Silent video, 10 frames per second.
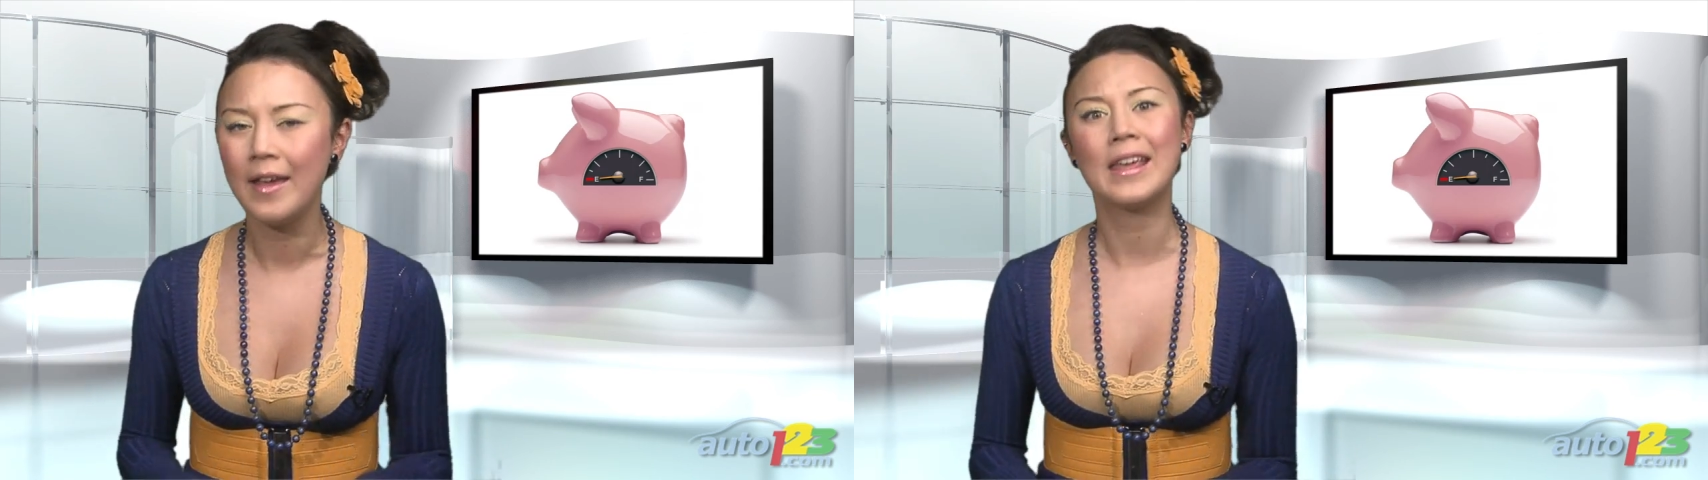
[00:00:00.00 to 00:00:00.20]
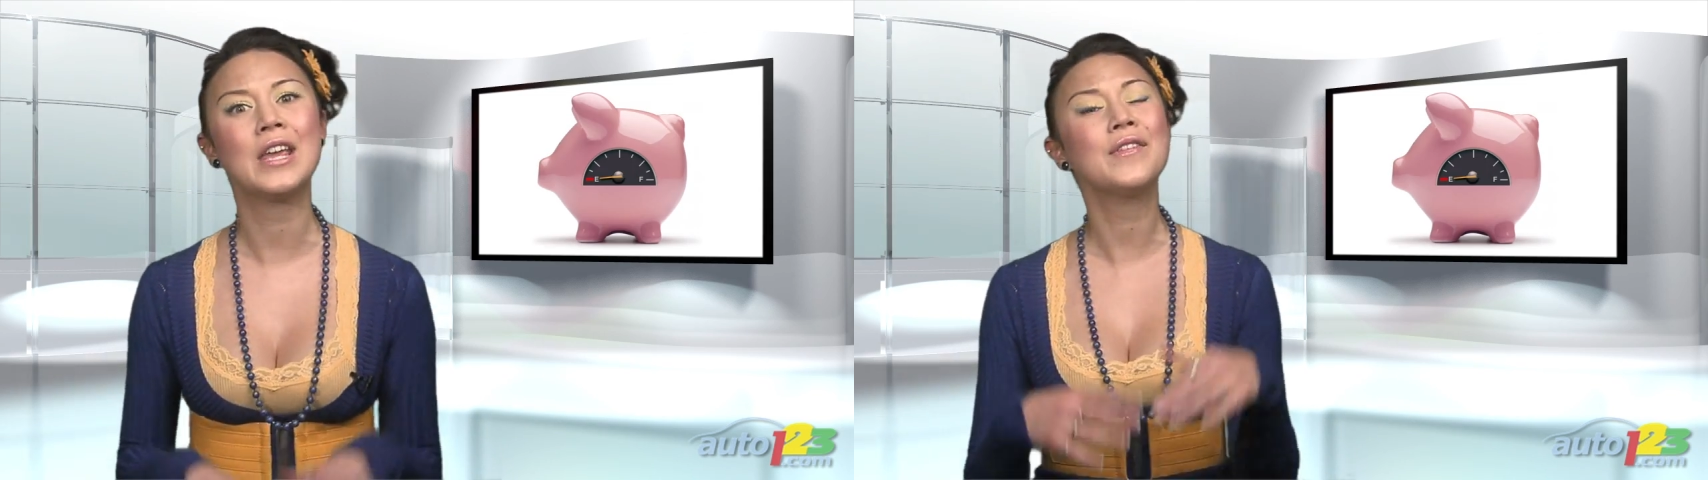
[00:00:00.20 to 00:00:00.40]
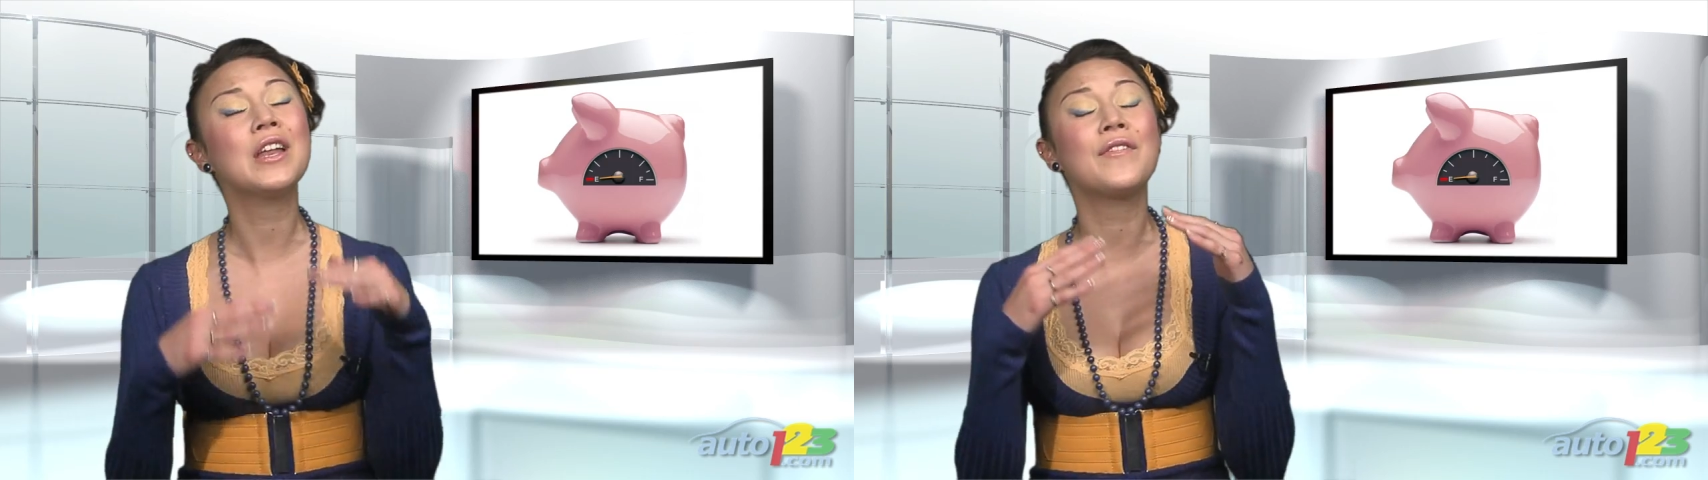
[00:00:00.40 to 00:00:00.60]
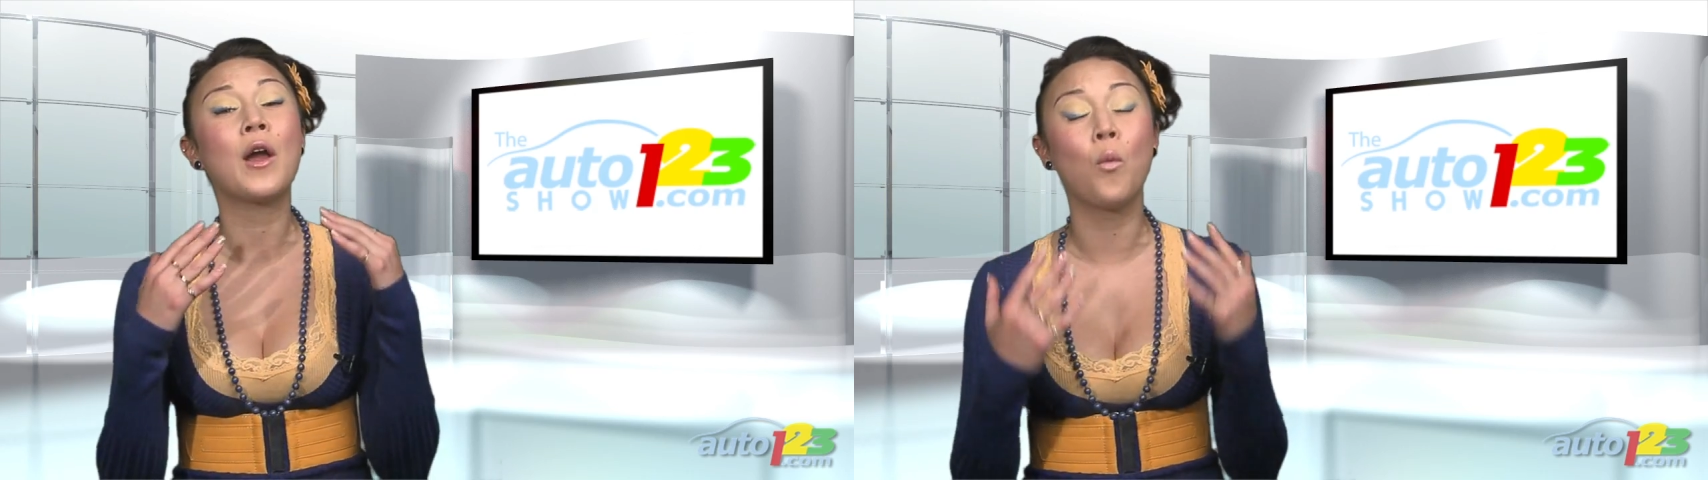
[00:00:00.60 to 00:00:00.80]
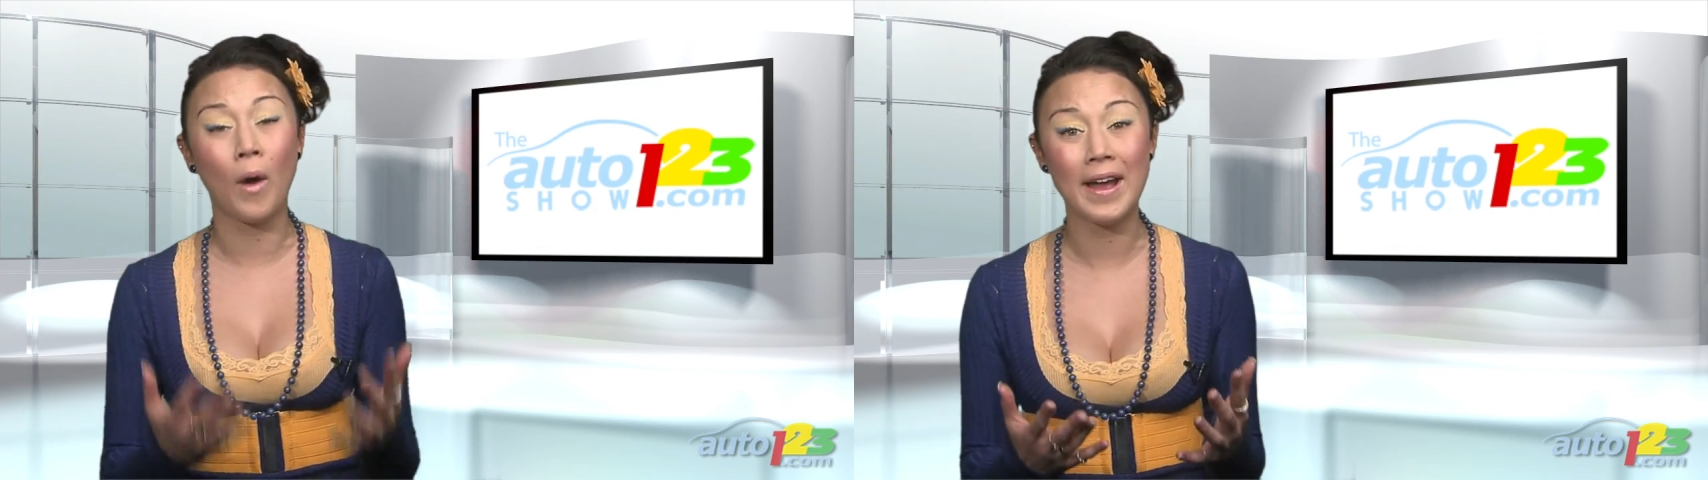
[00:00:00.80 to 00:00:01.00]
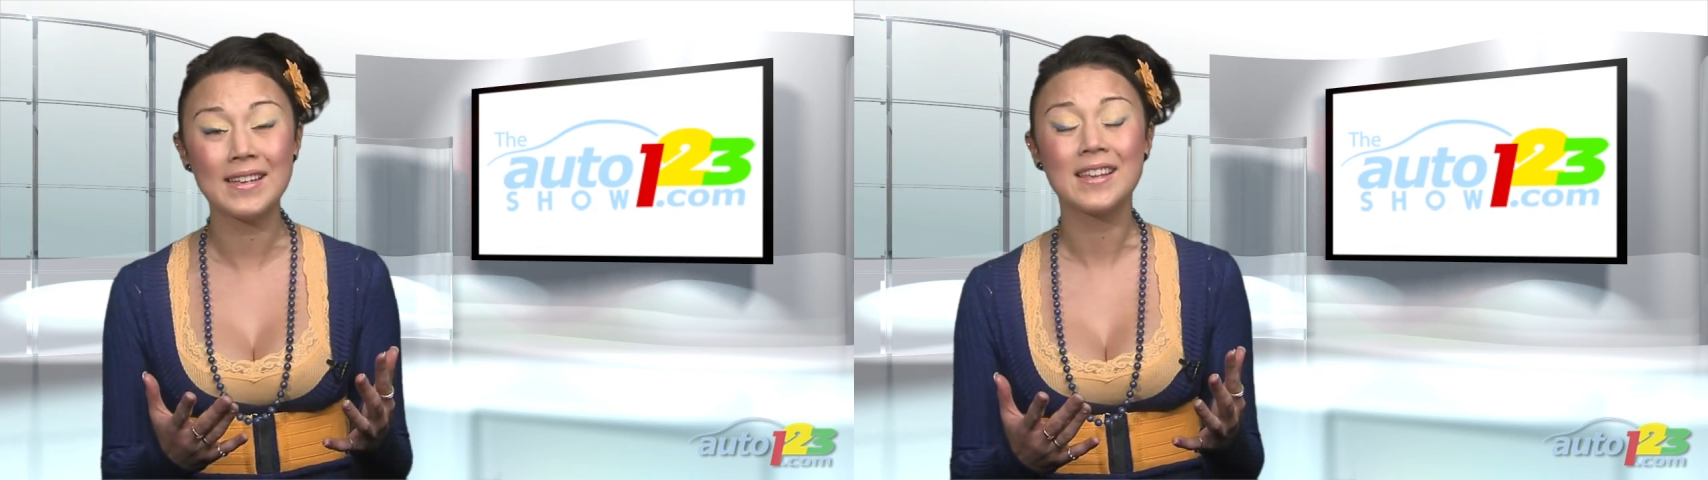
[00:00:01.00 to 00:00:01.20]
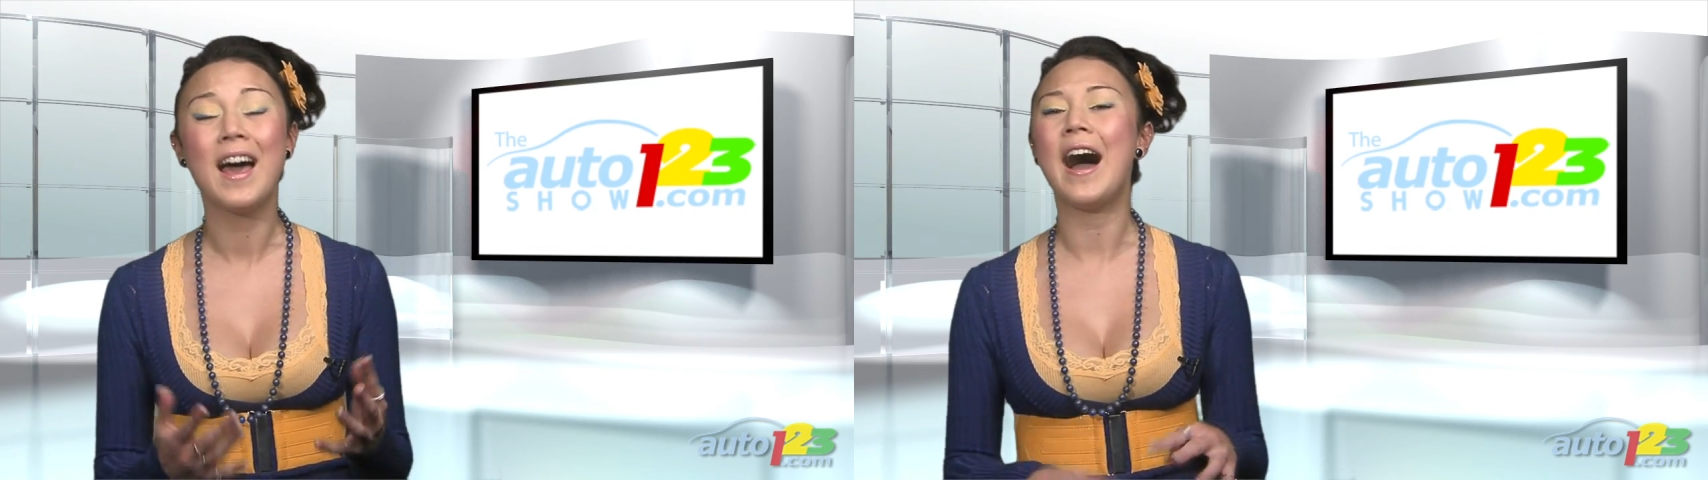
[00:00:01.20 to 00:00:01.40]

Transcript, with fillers: Even if I was,